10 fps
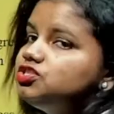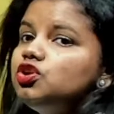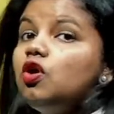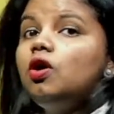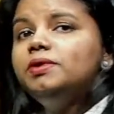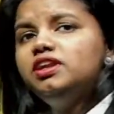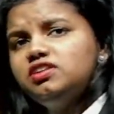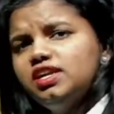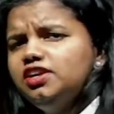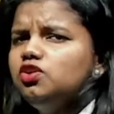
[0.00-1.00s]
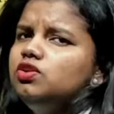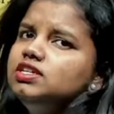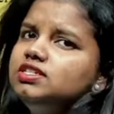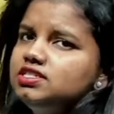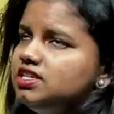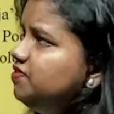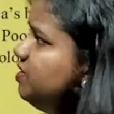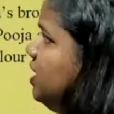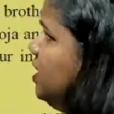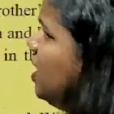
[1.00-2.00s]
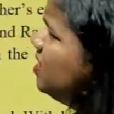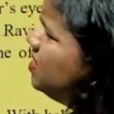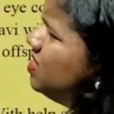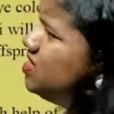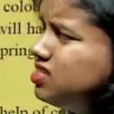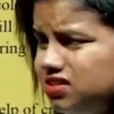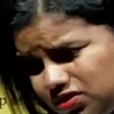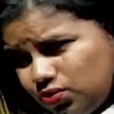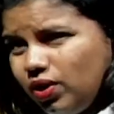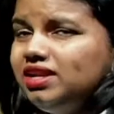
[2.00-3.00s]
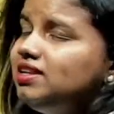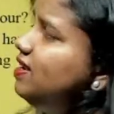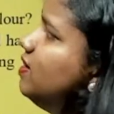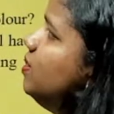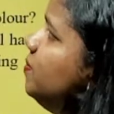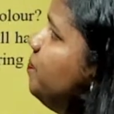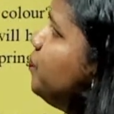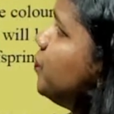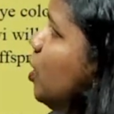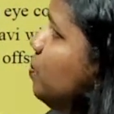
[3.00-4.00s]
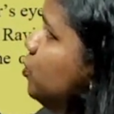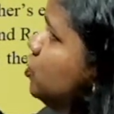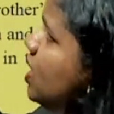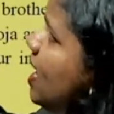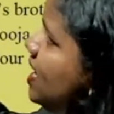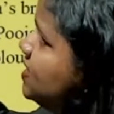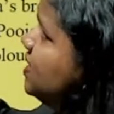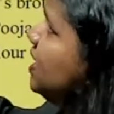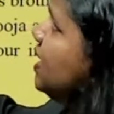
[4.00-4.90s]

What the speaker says: dominant trait or recessive trait. I think it's quite clear. Pooja has green